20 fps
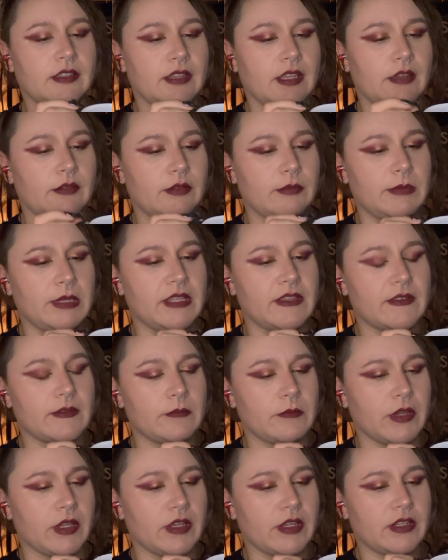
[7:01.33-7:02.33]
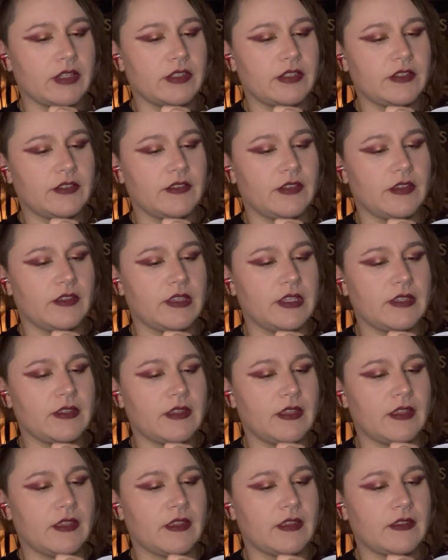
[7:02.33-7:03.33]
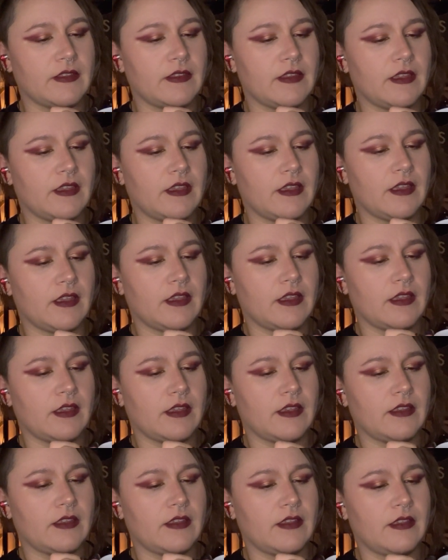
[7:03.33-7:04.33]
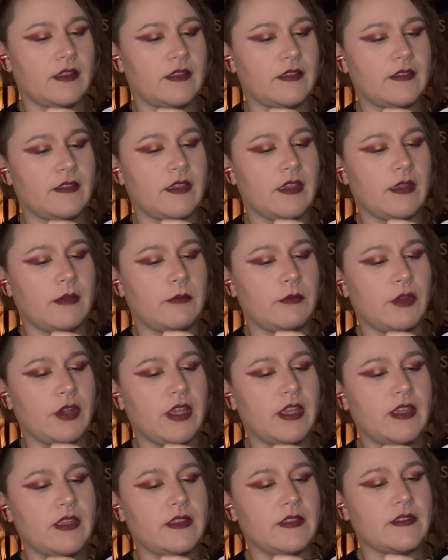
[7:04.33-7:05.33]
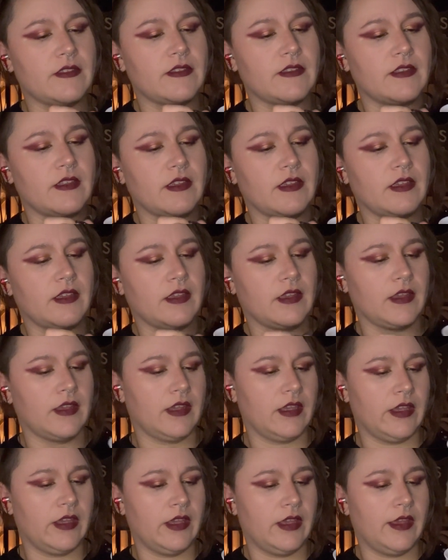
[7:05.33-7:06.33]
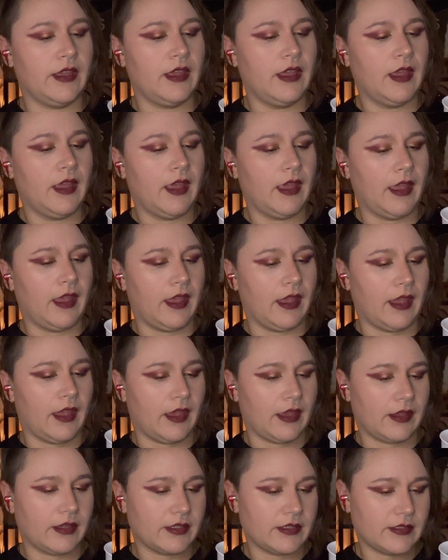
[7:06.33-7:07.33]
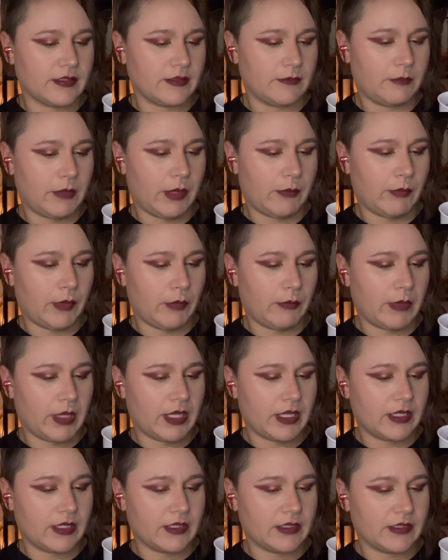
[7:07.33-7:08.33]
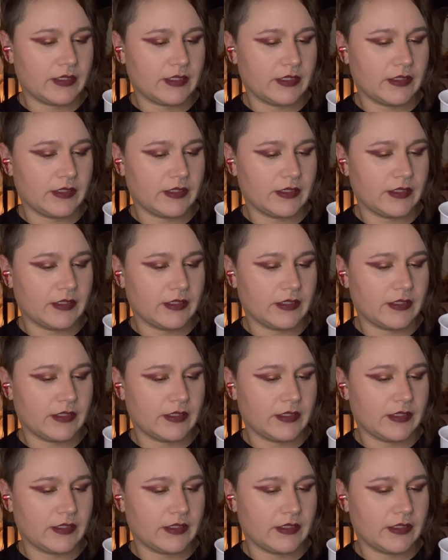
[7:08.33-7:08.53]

That would be smart. So this is cypress and peppermint.